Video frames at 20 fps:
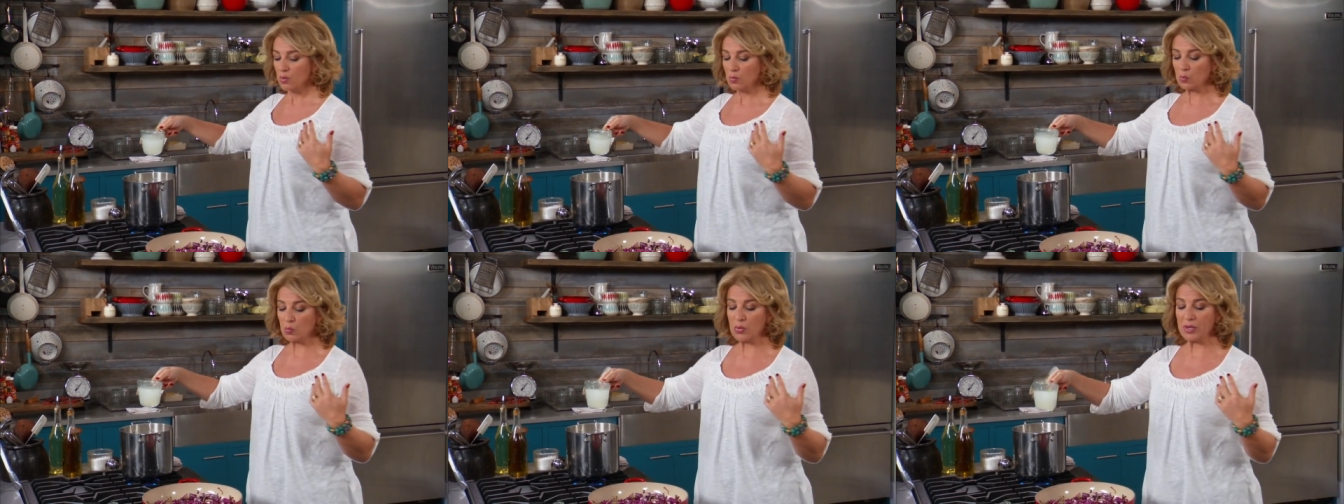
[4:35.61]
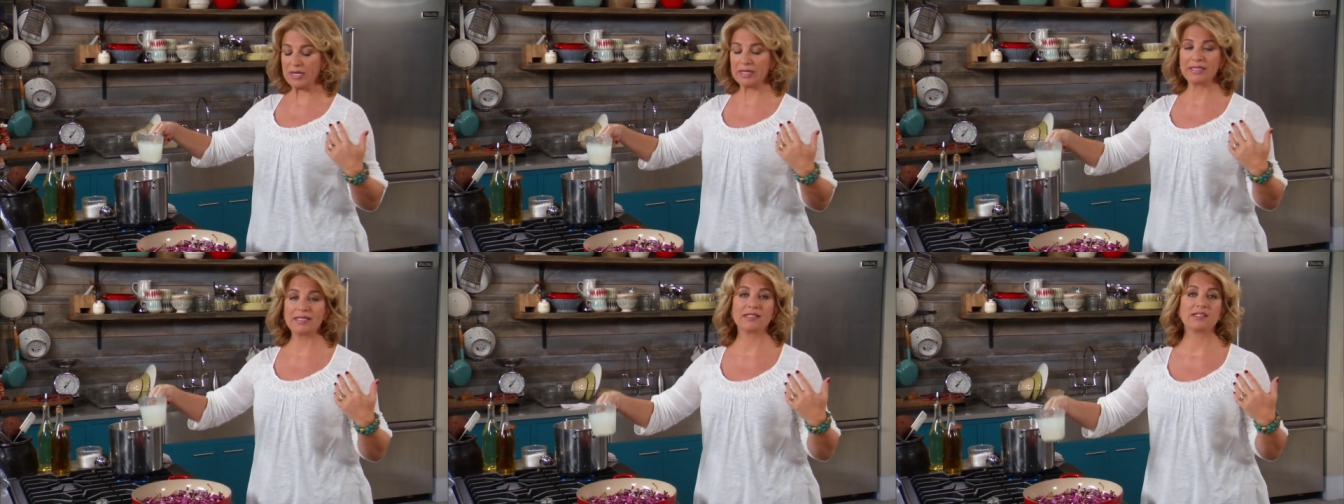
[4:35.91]

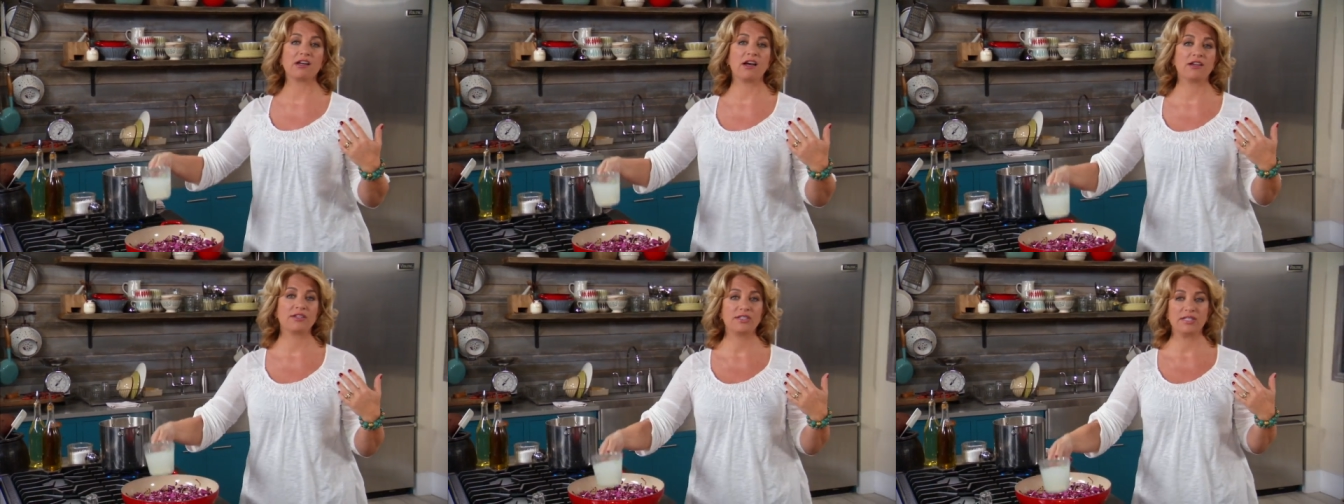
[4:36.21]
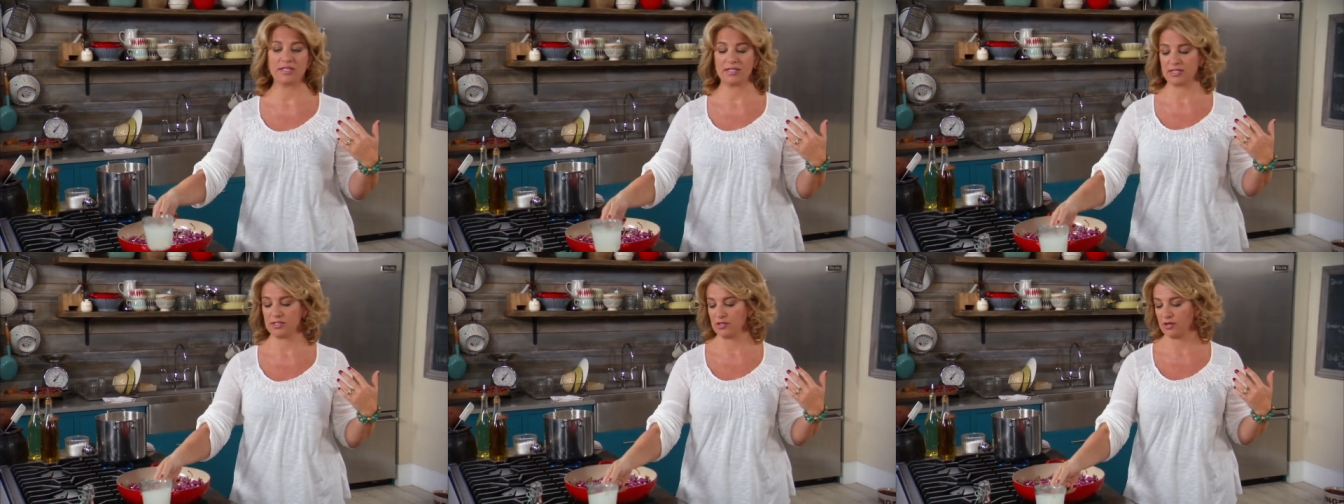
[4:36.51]
really
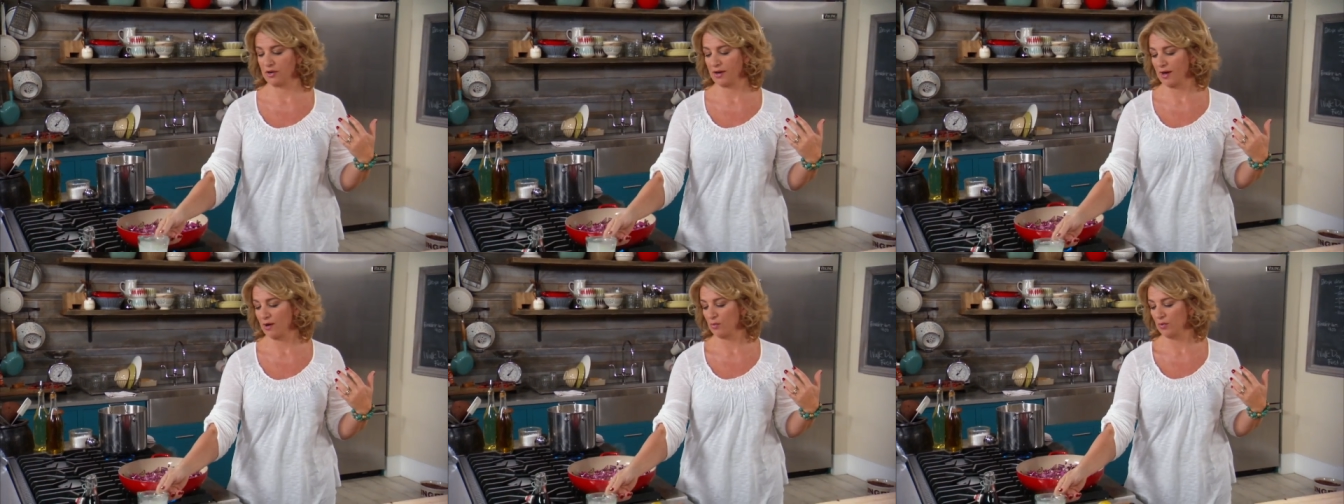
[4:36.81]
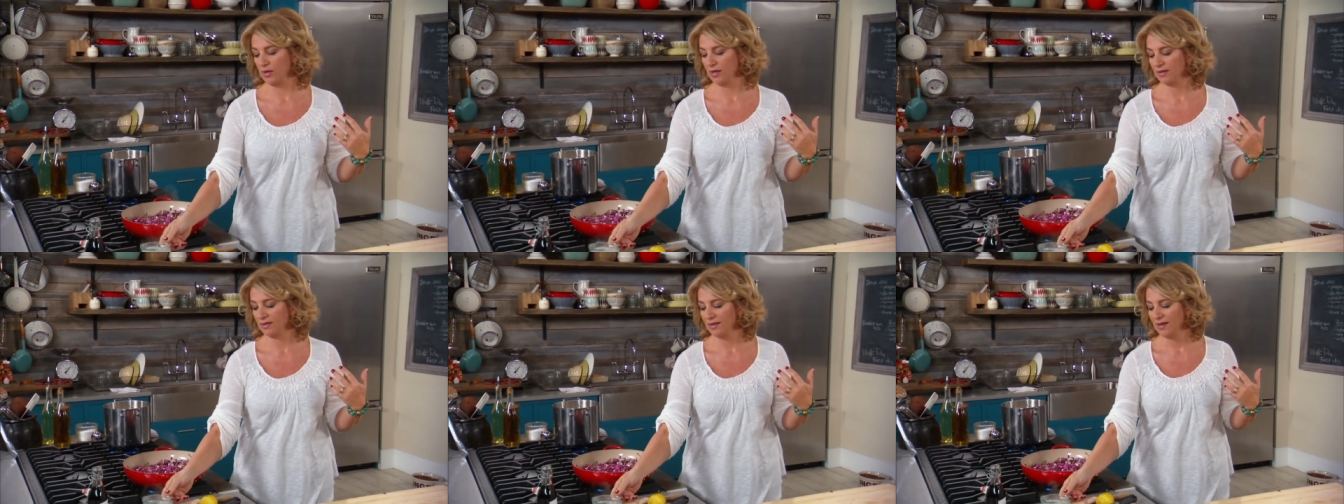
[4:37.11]
saucy to start out
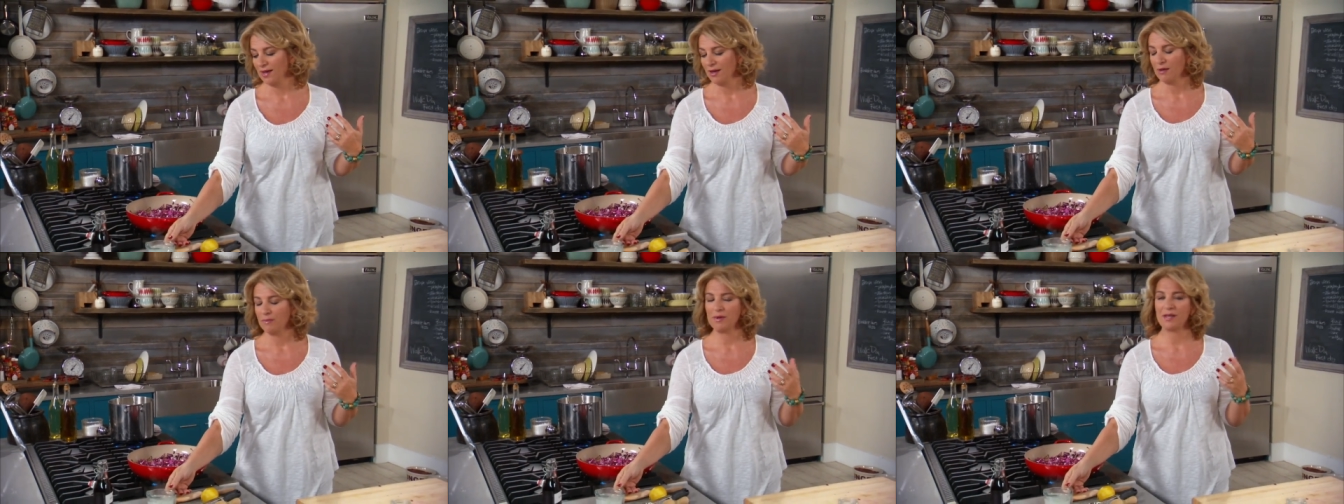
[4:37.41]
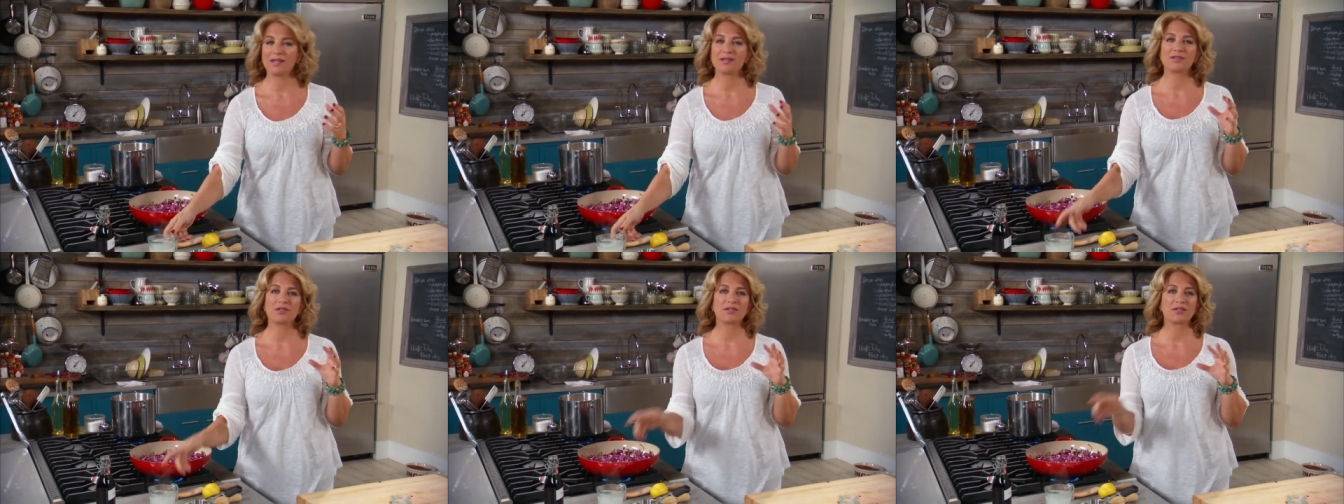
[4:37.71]
with,
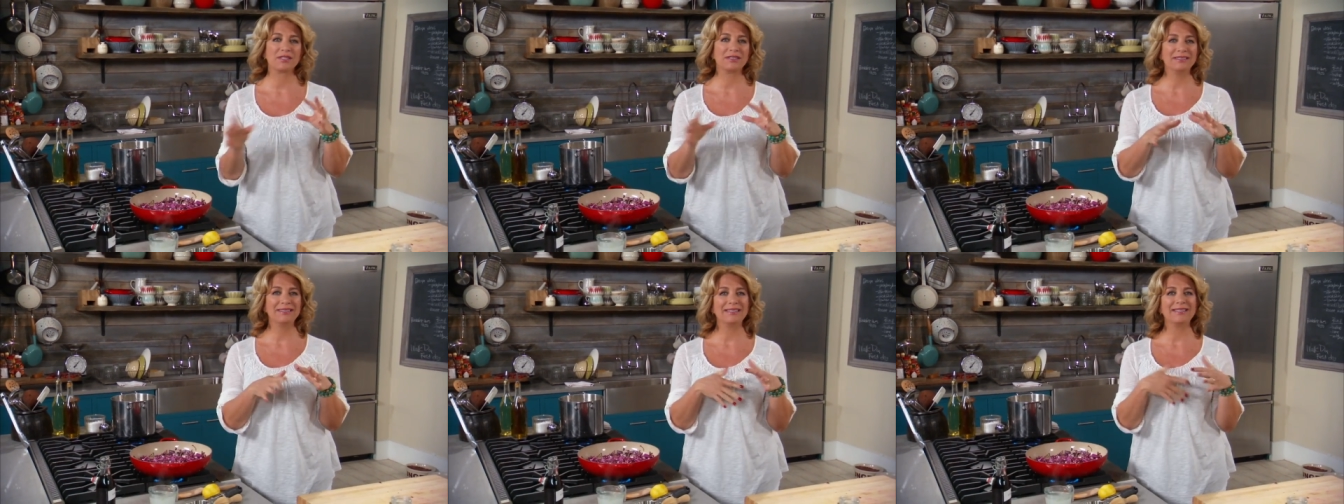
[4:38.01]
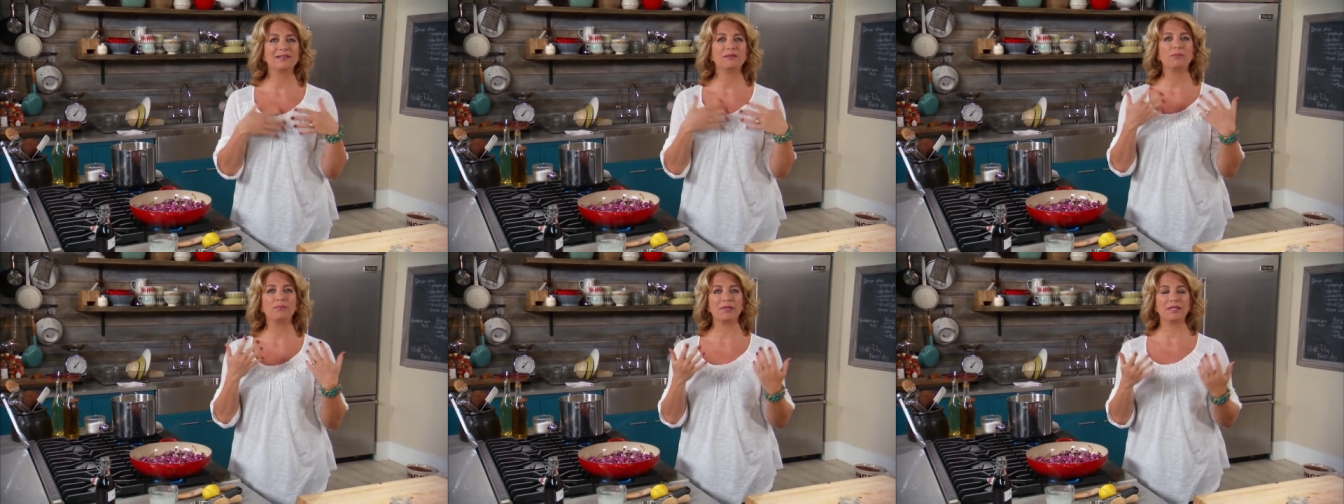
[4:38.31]
because there's a
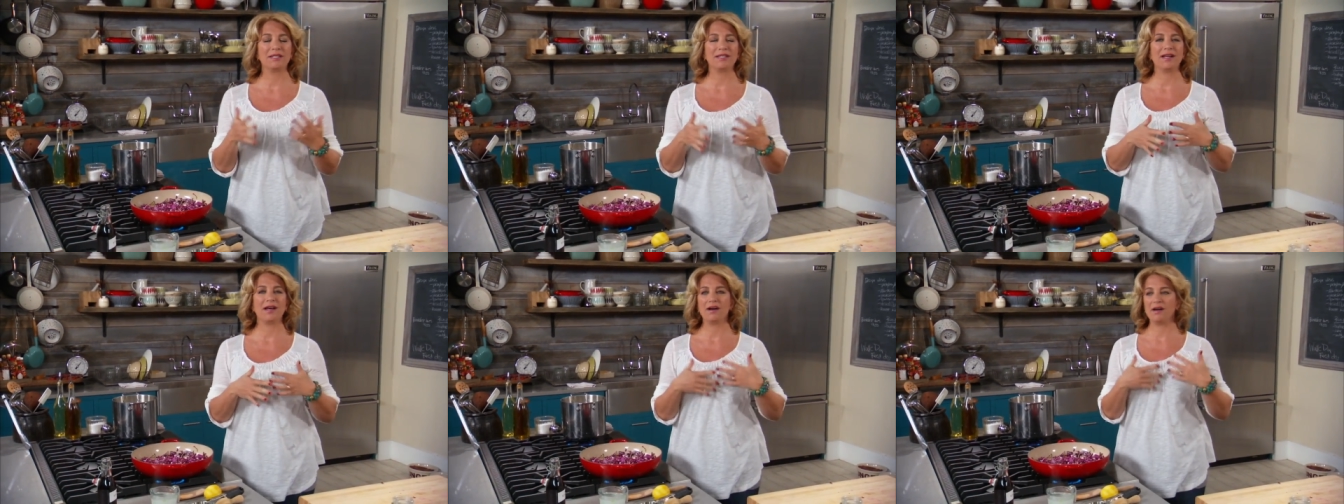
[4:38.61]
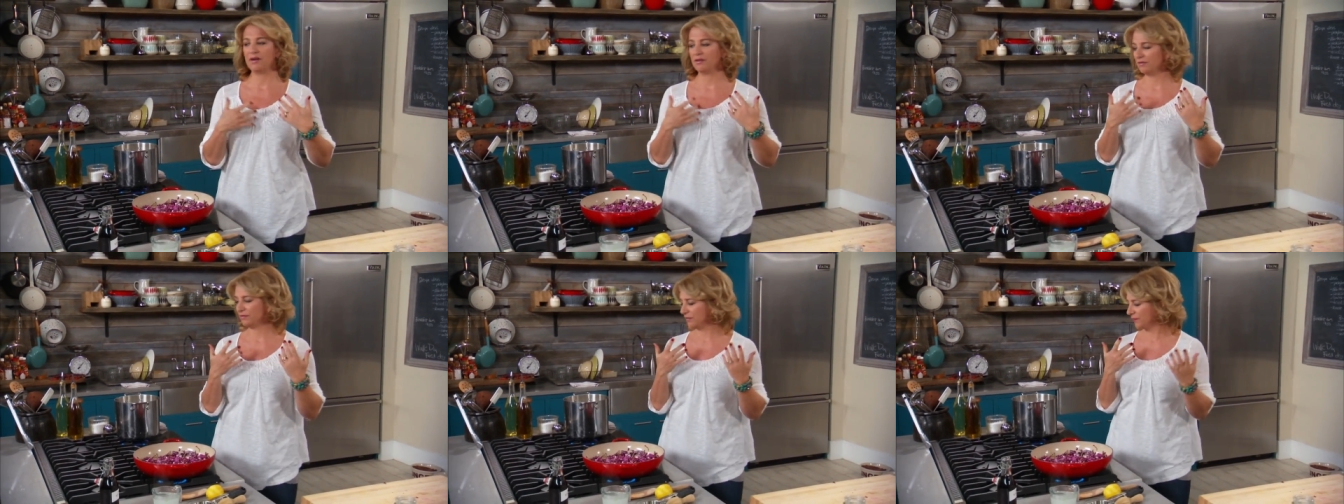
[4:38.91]
little bit
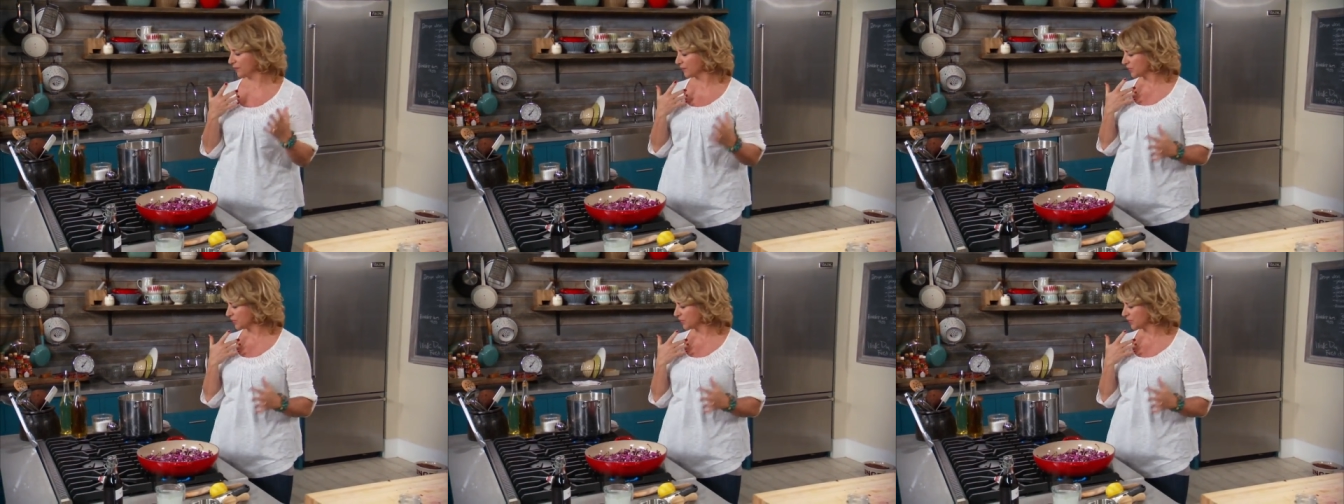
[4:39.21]
of